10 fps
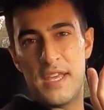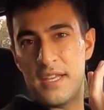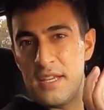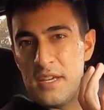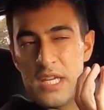it
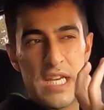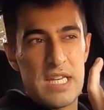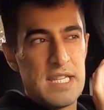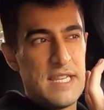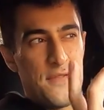
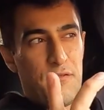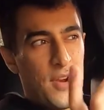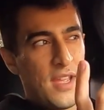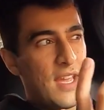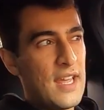
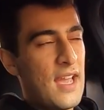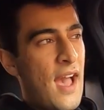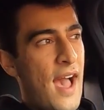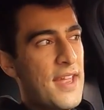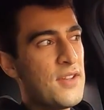different, and it
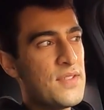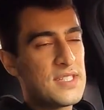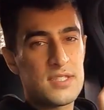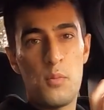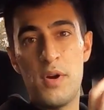kind of in
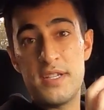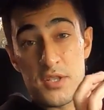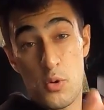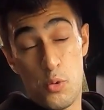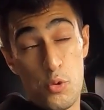some ways
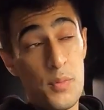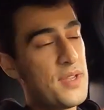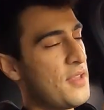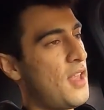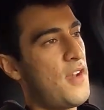is cool,
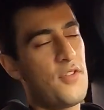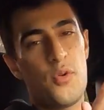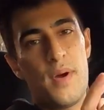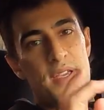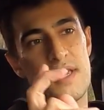but in a lot of
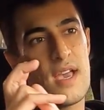other ways